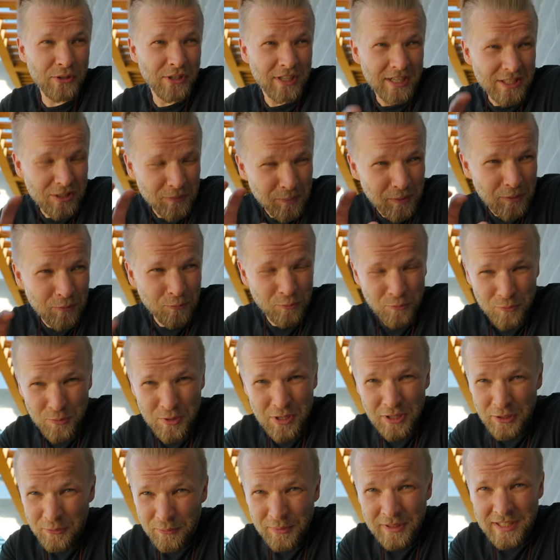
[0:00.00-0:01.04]
You guys have been
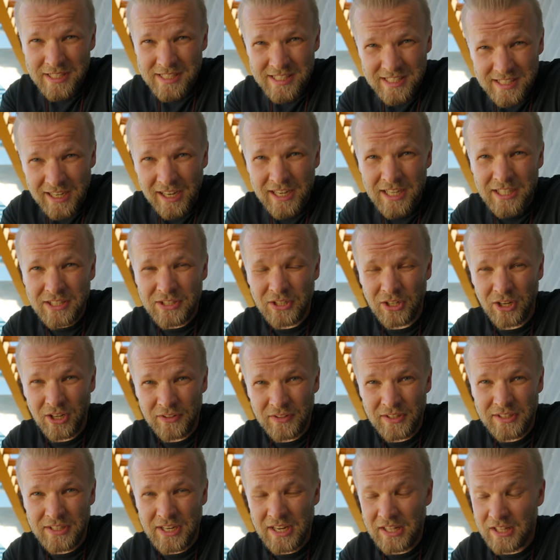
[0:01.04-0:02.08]
really, really psyched
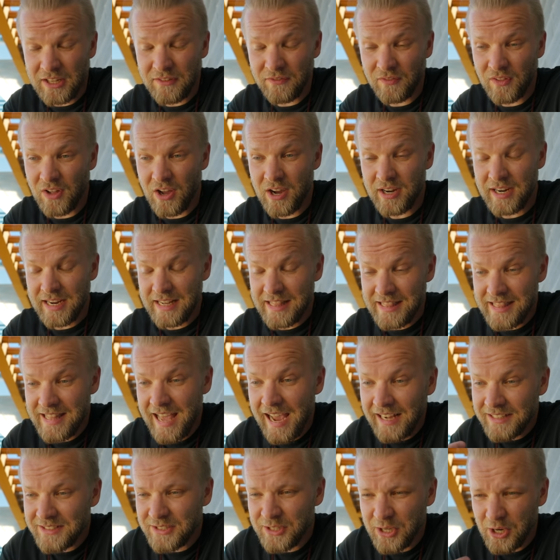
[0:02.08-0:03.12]
on the daily vlog, and
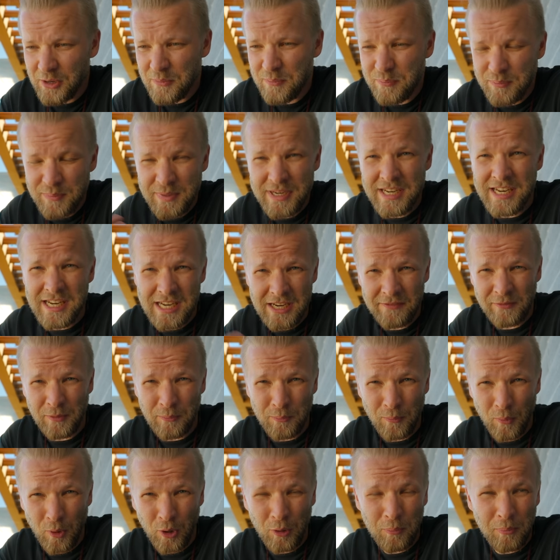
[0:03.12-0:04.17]
that's gotten me
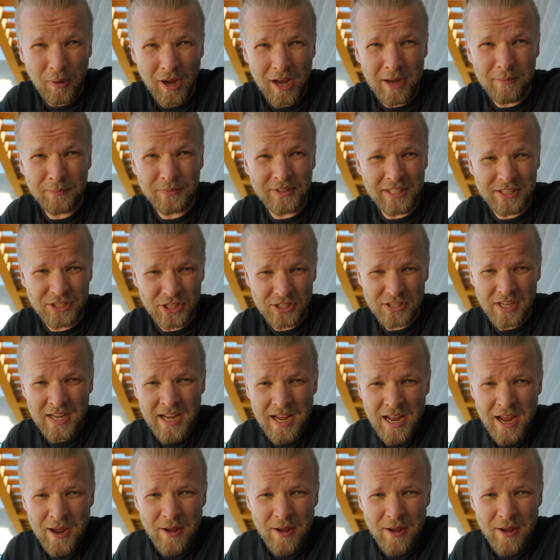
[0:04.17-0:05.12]
even more pumped and just